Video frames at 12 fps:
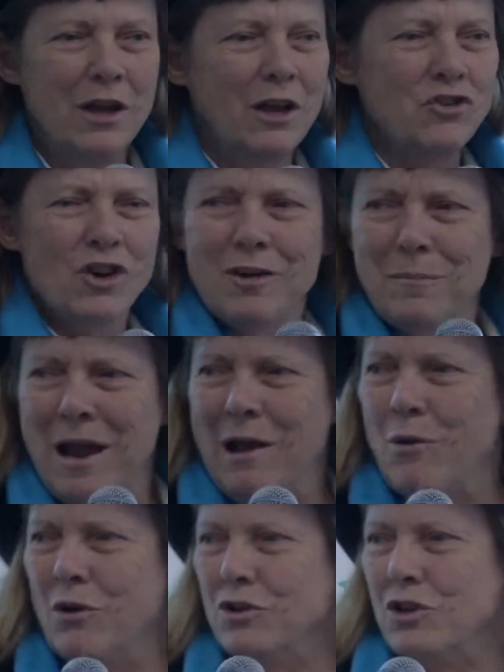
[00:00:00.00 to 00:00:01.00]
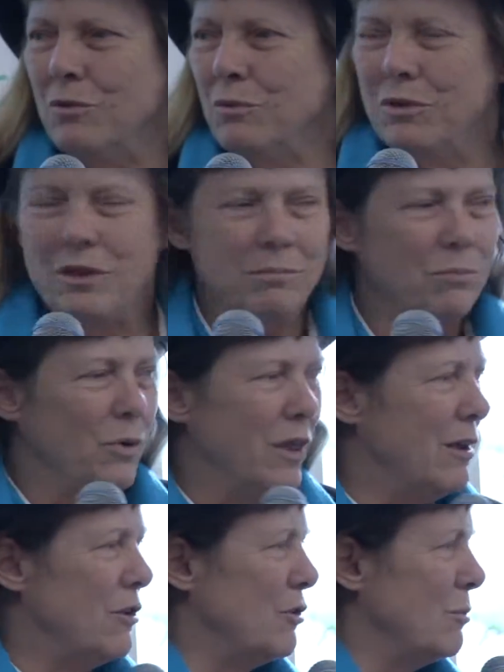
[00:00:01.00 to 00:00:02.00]
John Powers,
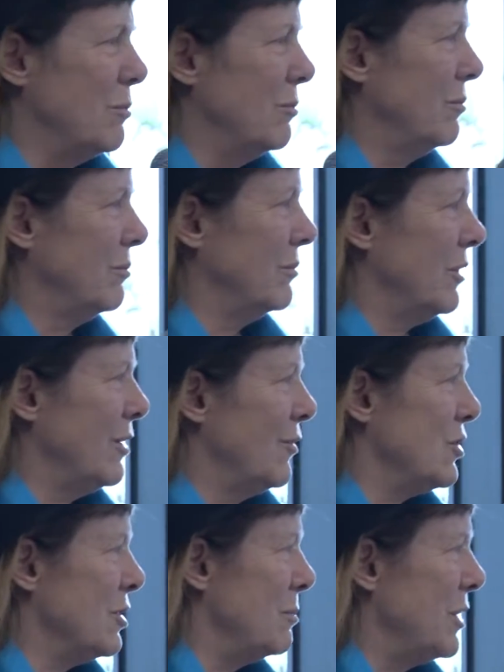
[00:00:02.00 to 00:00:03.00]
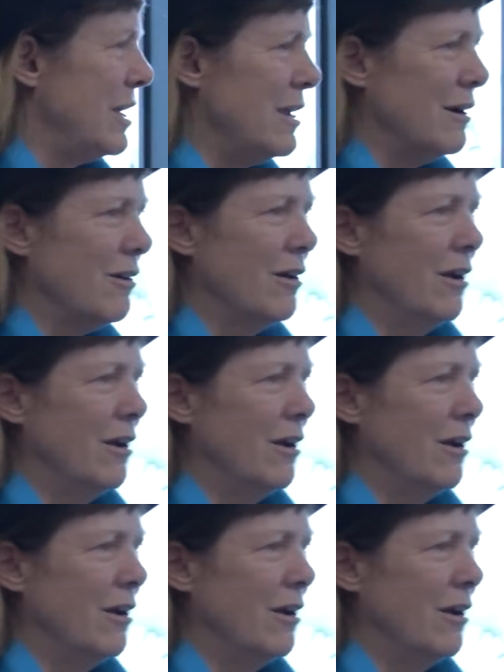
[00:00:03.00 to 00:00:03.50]
without whom none of us would be here.